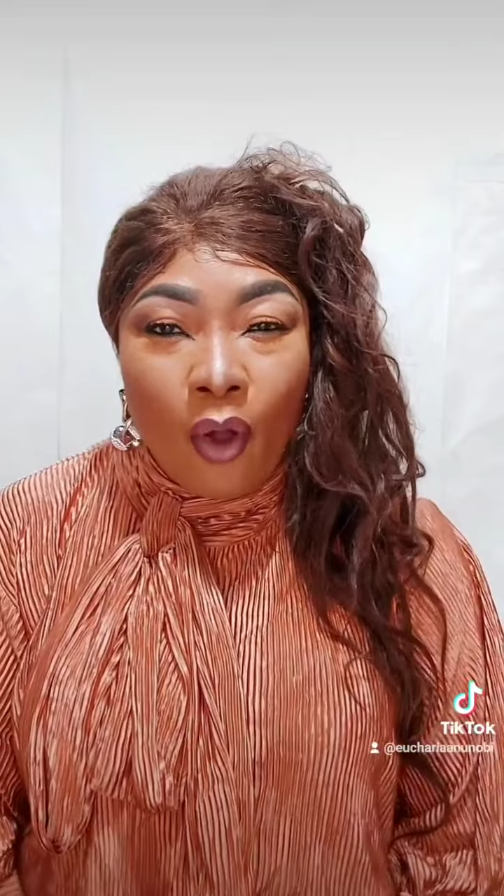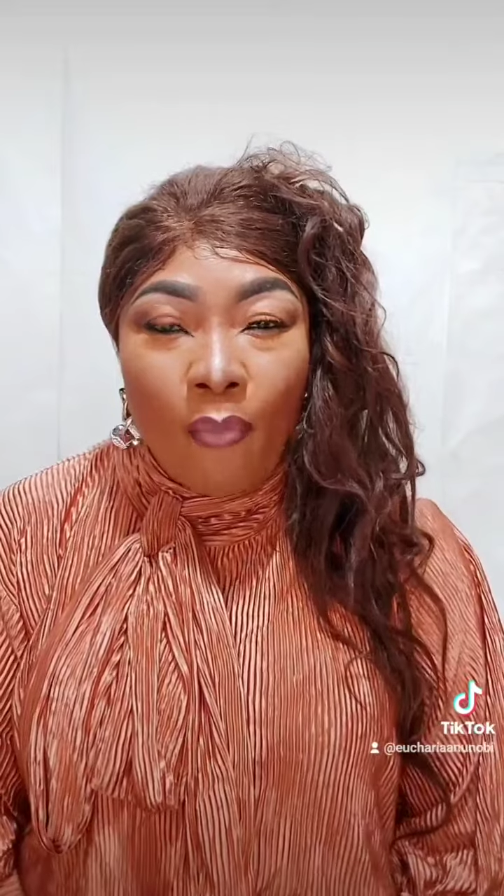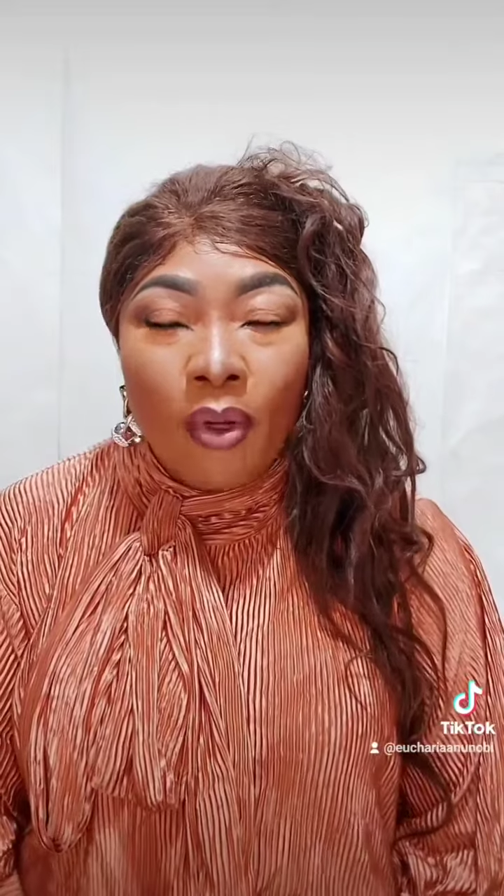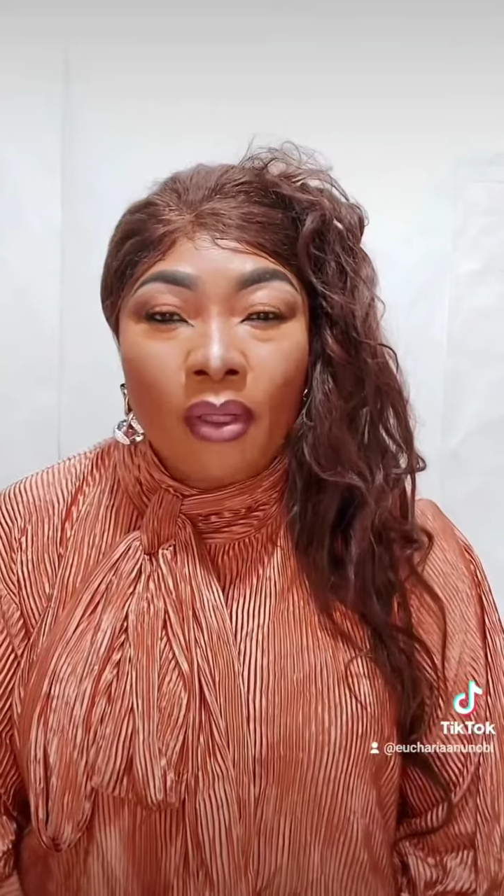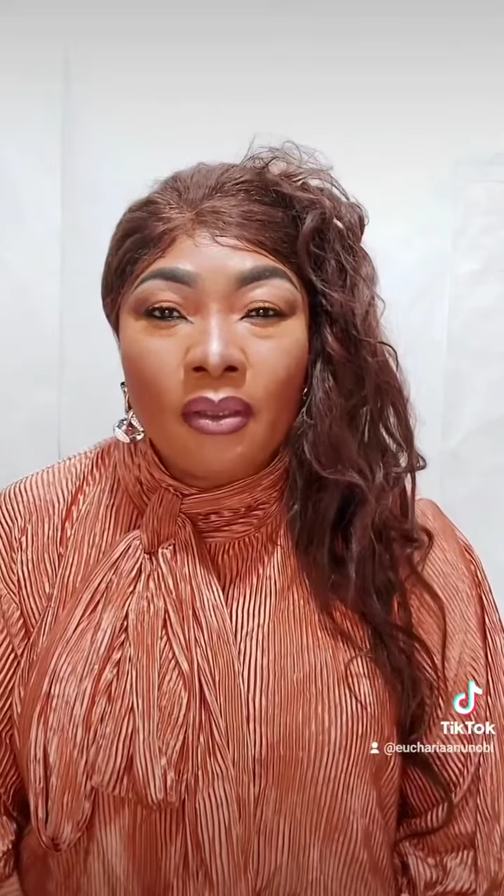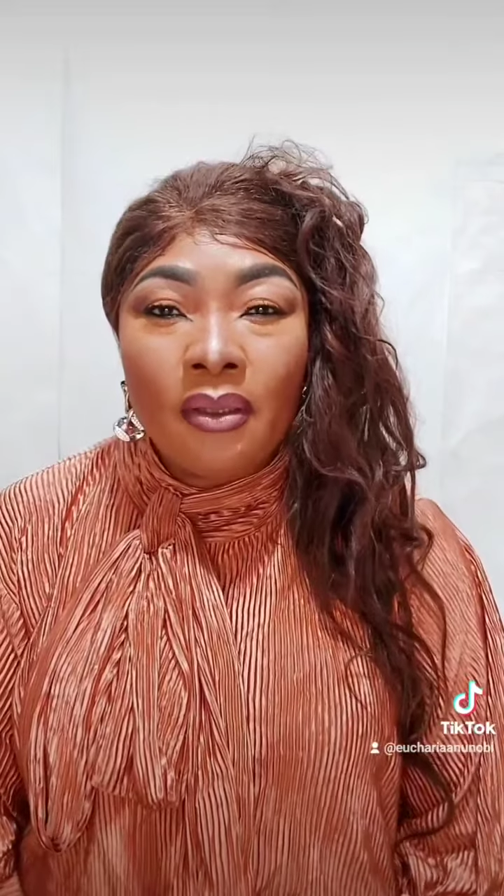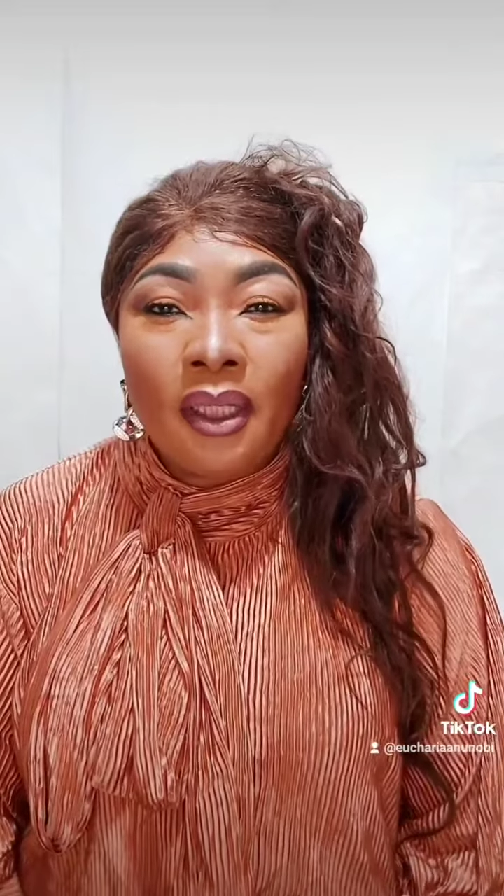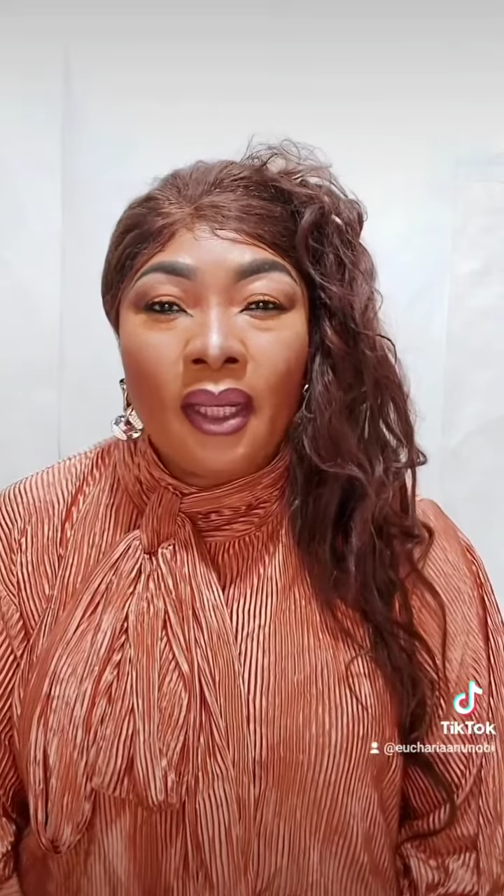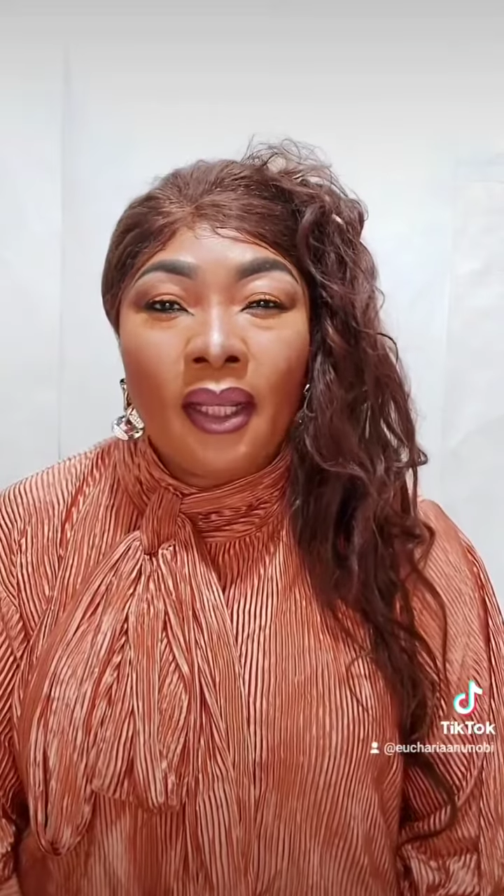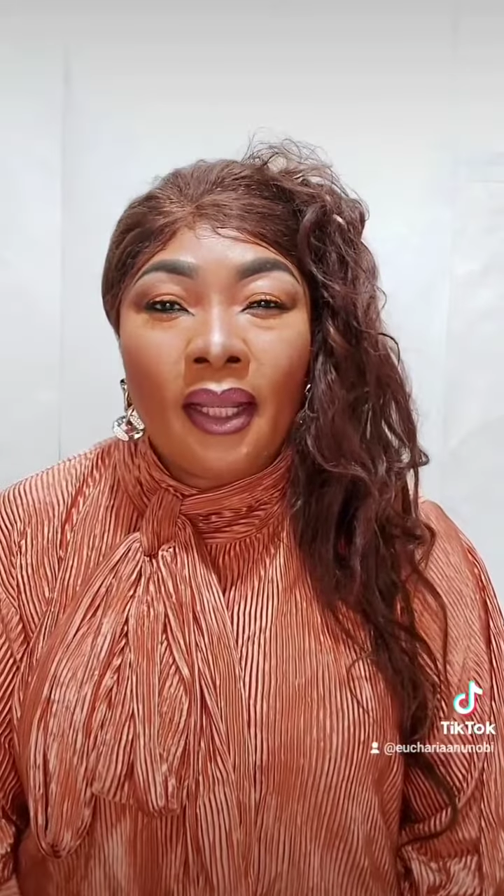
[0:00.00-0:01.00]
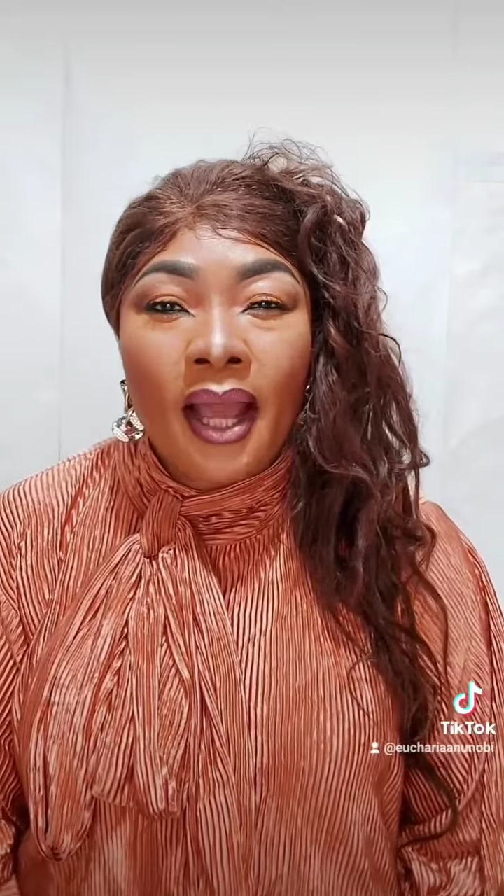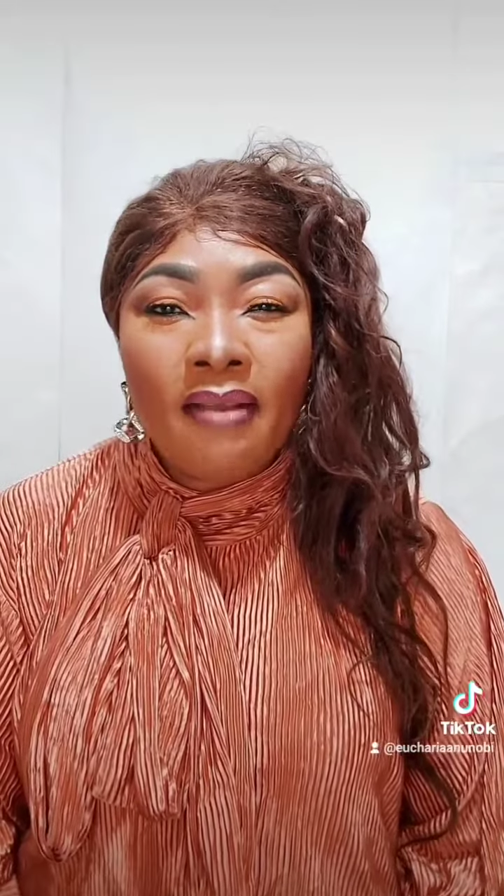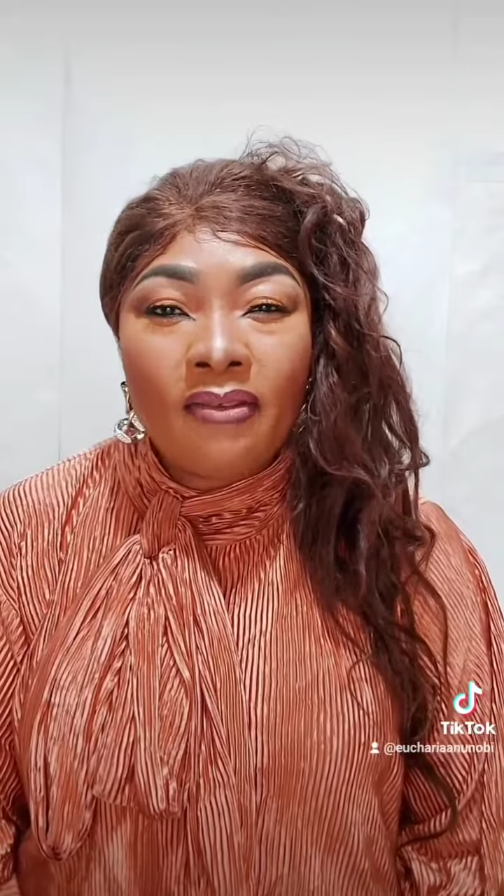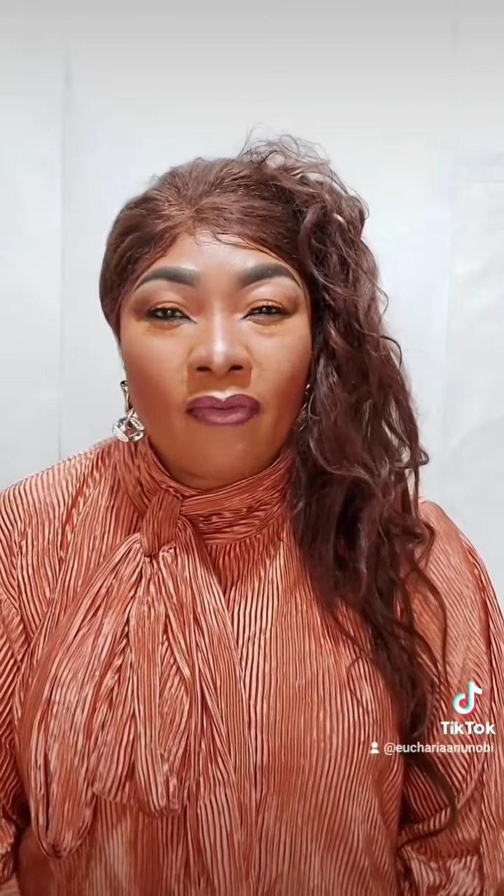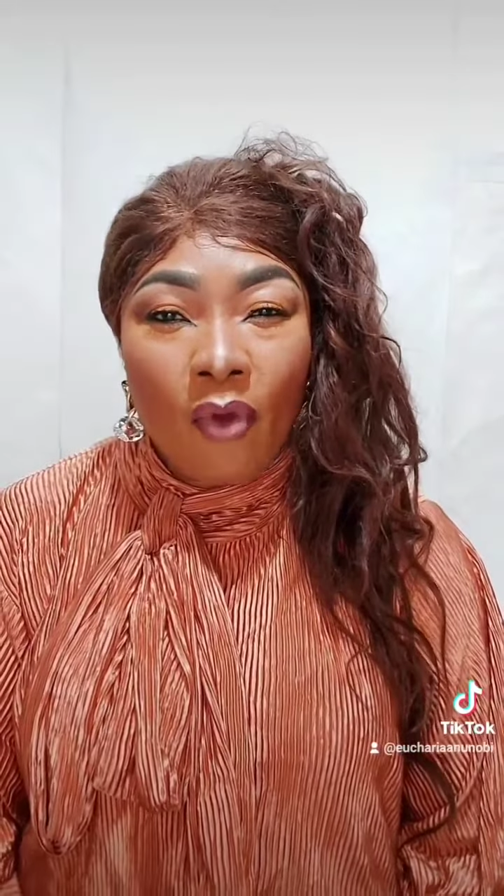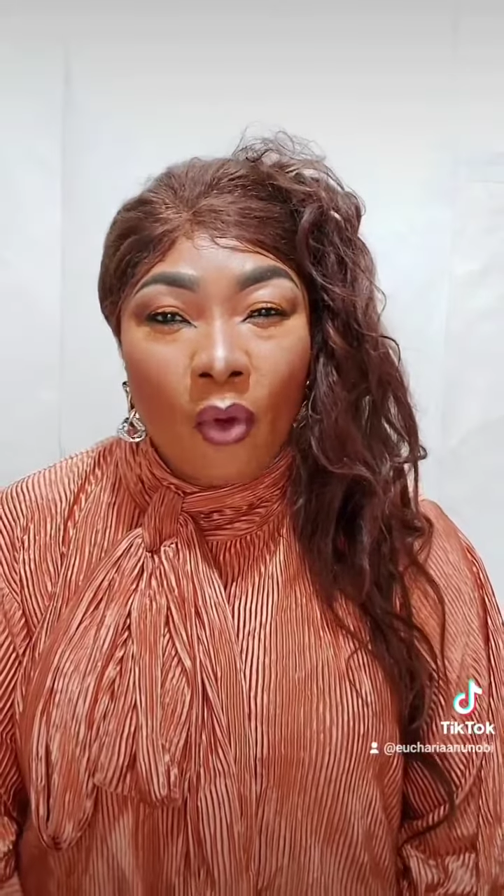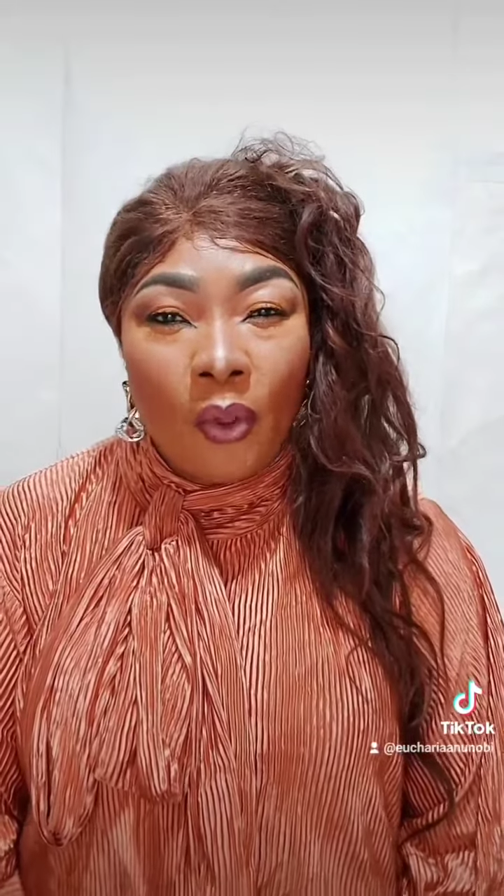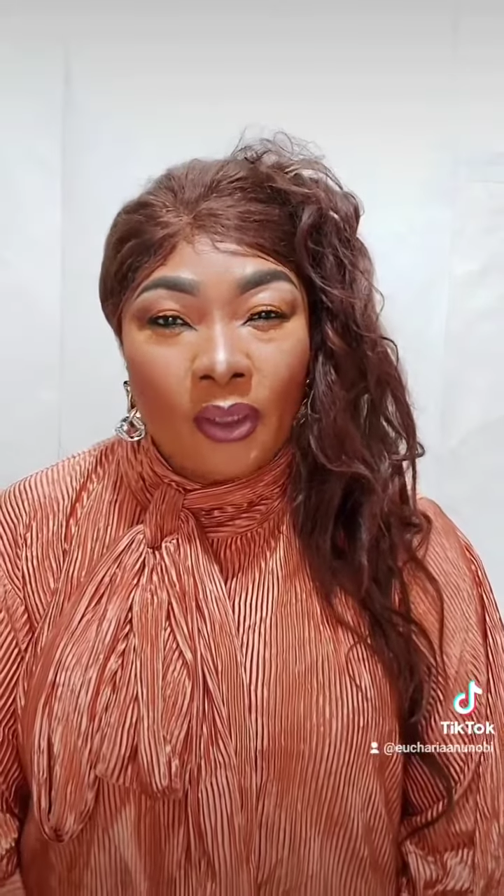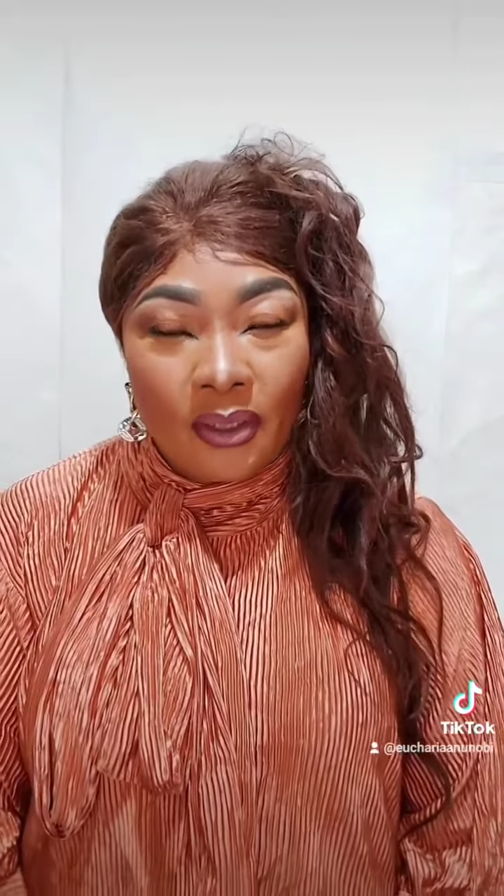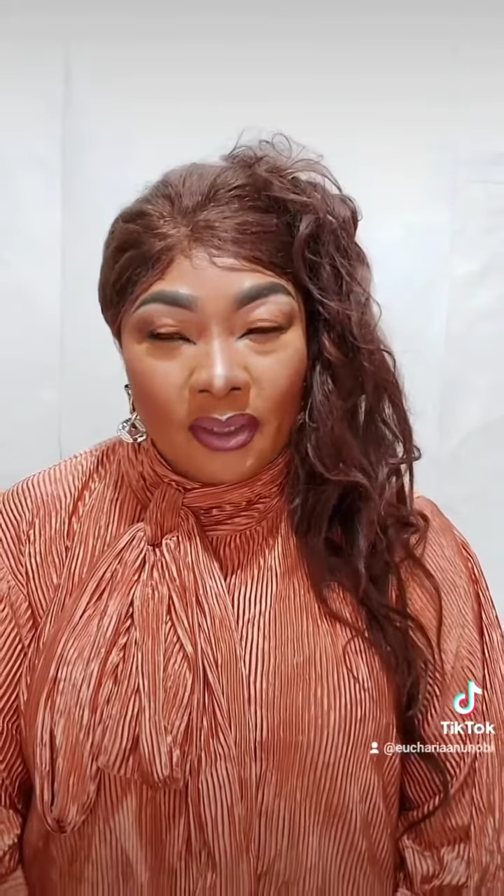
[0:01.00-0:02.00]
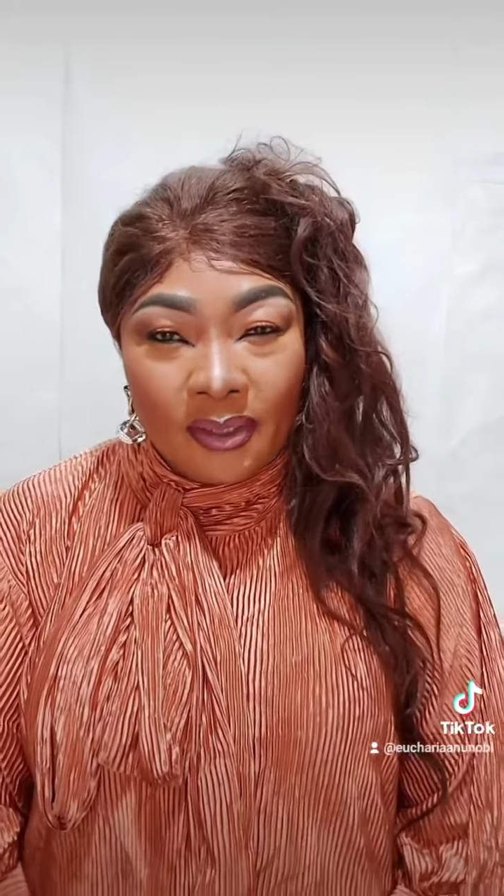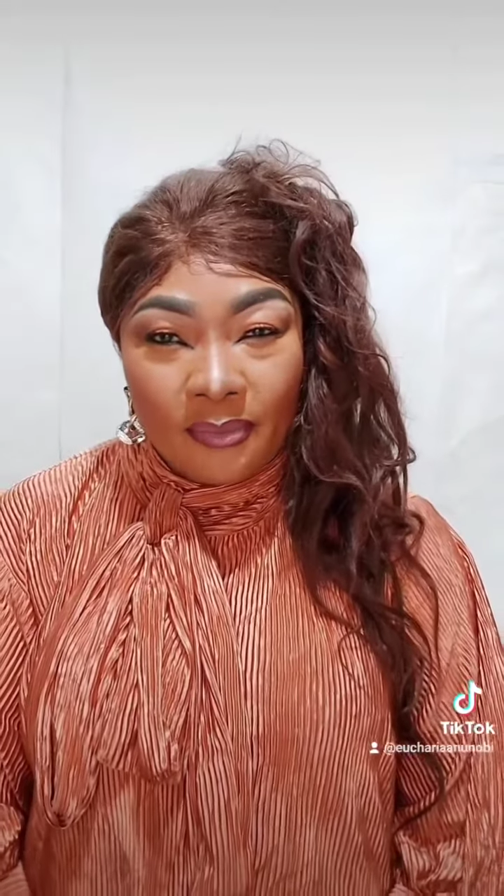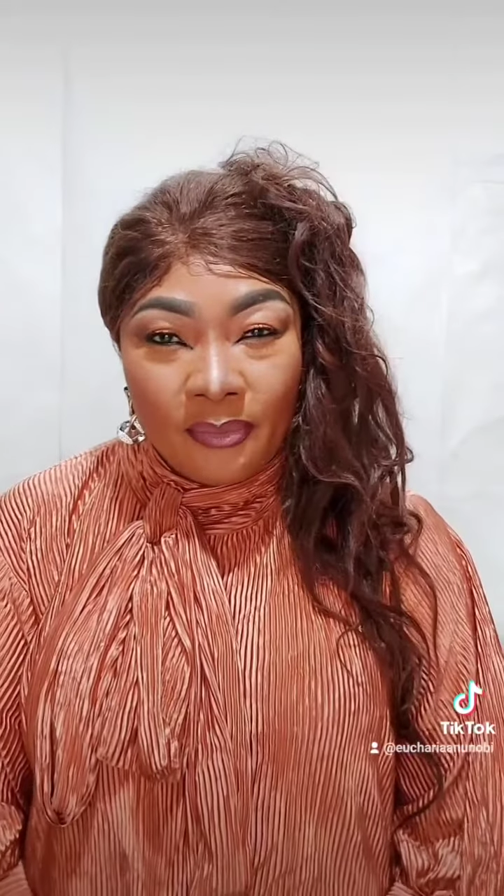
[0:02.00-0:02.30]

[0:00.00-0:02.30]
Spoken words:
upon the lives of others?